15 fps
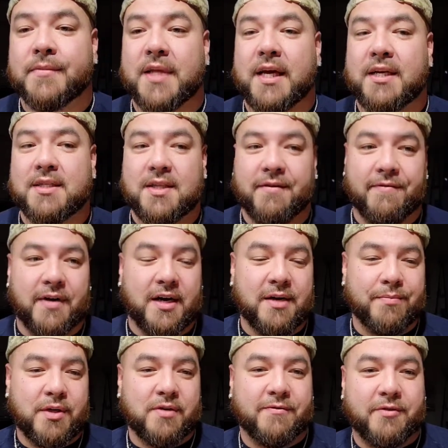that is a
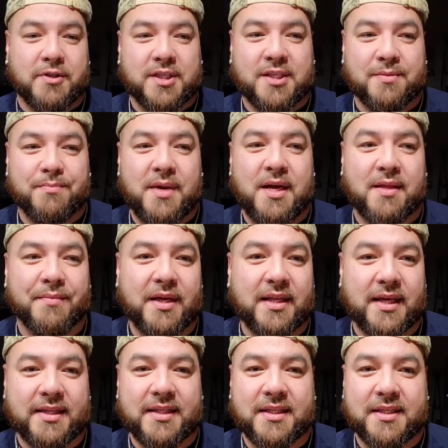very beautiful smell. I'm
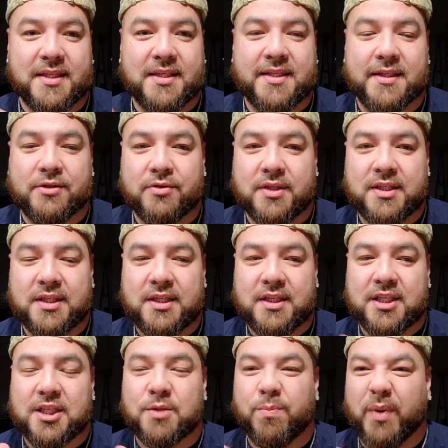getting like these
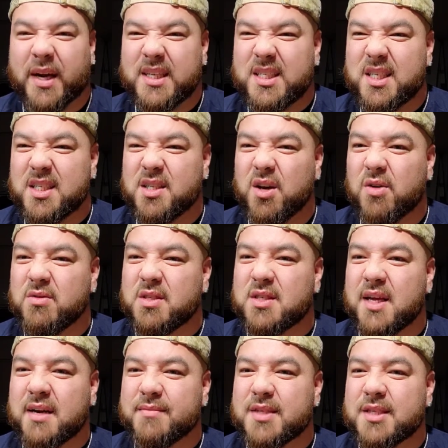citrusy, spicy notes
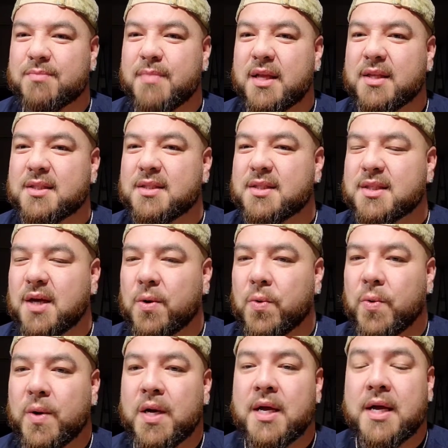that I'm smelling.
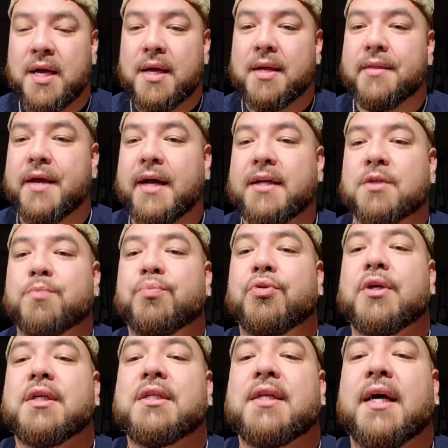So that is
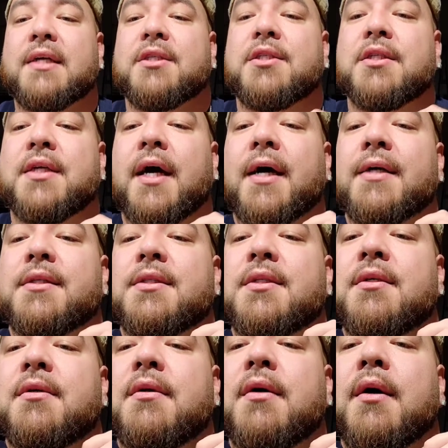pretty nice, you
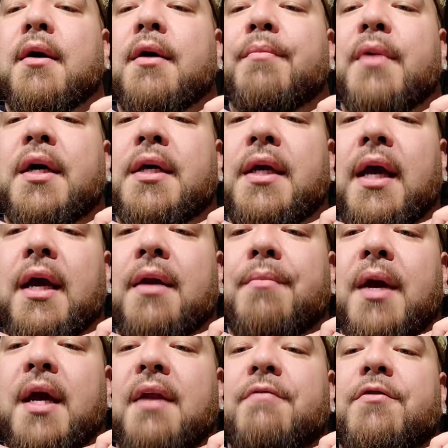guys. Um, again,
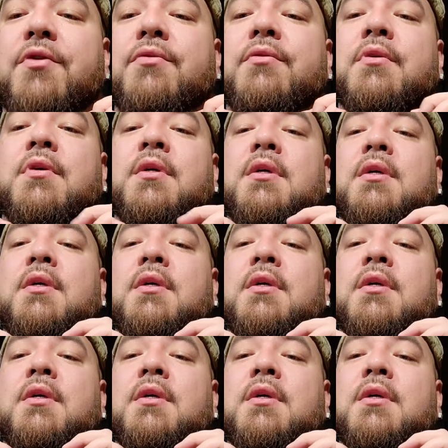man, if you